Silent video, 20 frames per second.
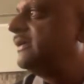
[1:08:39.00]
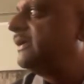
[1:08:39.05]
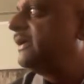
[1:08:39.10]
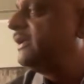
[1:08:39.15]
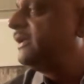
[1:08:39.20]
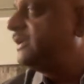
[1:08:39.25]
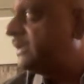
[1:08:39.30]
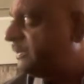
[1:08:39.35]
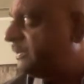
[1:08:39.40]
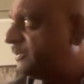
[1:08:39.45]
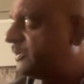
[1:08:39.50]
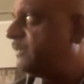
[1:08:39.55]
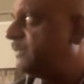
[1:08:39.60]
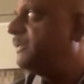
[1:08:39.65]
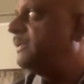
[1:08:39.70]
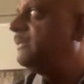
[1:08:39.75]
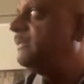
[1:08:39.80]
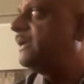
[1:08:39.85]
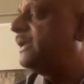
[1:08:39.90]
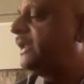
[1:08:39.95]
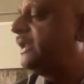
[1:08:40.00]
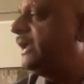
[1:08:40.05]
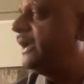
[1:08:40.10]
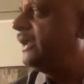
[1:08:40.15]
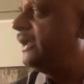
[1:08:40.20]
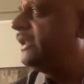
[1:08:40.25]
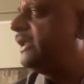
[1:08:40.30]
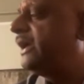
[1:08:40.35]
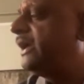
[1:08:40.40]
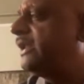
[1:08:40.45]
Instead cheppinam adi
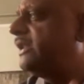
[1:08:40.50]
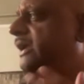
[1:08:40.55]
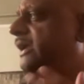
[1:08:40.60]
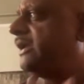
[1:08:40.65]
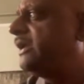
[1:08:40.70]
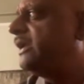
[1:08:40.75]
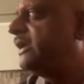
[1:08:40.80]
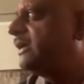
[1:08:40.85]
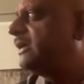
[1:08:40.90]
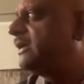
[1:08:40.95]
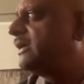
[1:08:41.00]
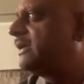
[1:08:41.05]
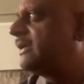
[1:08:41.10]
ani.